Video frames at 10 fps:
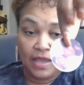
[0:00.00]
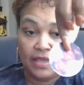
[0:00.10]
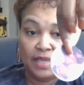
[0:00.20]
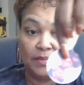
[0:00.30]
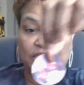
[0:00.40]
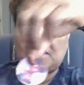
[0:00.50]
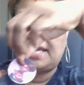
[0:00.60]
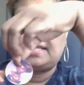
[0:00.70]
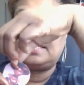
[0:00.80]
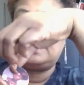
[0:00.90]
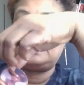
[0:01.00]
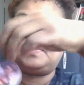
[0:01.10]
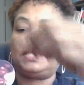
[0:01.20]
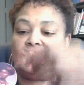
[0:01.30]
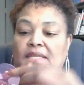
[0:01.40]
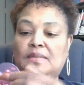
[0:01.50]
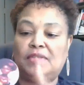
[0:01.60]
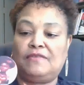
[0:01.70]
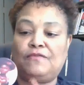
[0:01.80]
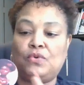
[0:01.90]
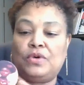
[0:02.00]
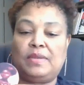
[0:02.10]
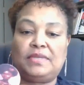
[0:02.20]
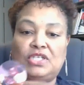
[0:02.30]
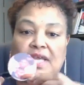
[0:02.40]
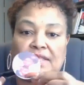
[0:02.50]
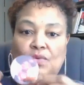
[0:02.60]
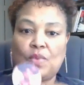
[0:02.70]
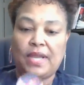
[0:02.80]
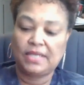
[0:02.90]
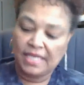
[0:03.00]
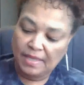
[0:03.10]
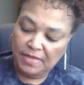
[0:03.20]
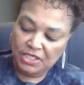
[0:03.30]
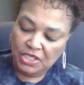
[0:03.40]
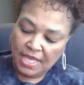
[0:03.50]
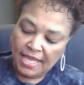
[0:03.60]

uh, image like this, but it's going to be the full image, not the rounded image.